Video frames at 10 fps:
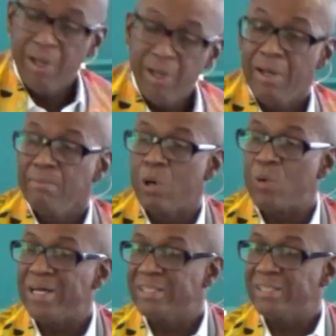But
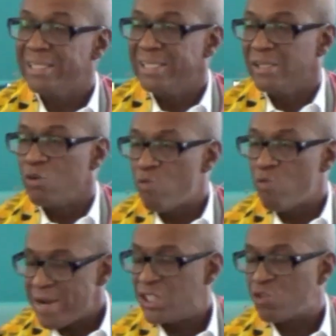when
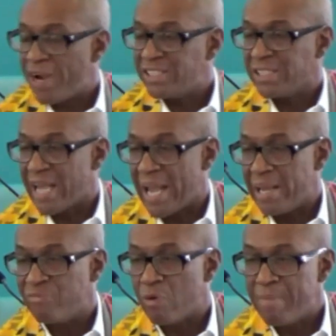registration came
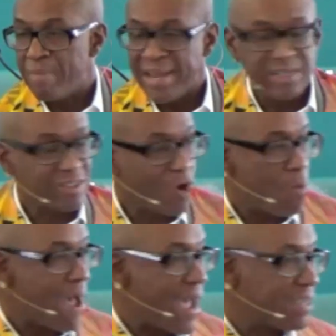for me to go
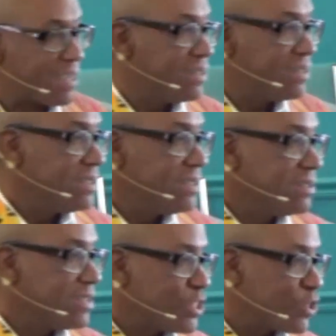back to
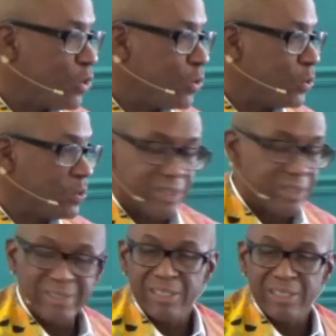school
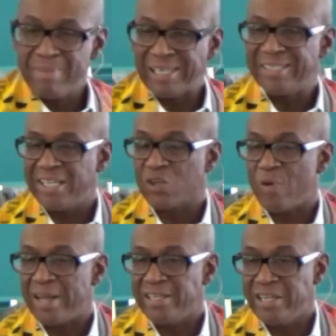in my 10th grade
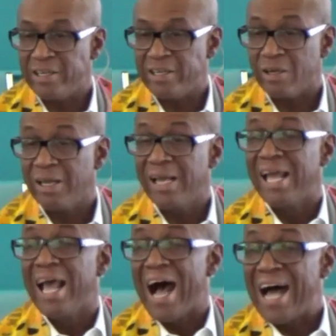year,
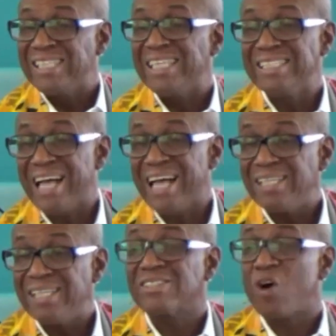I did not
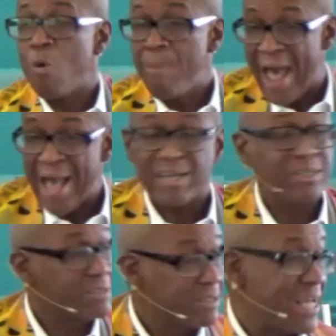go back to
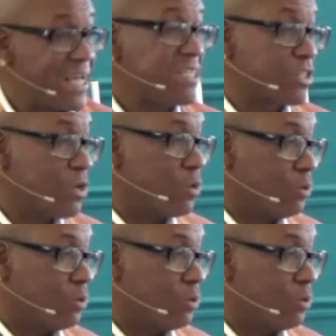that school.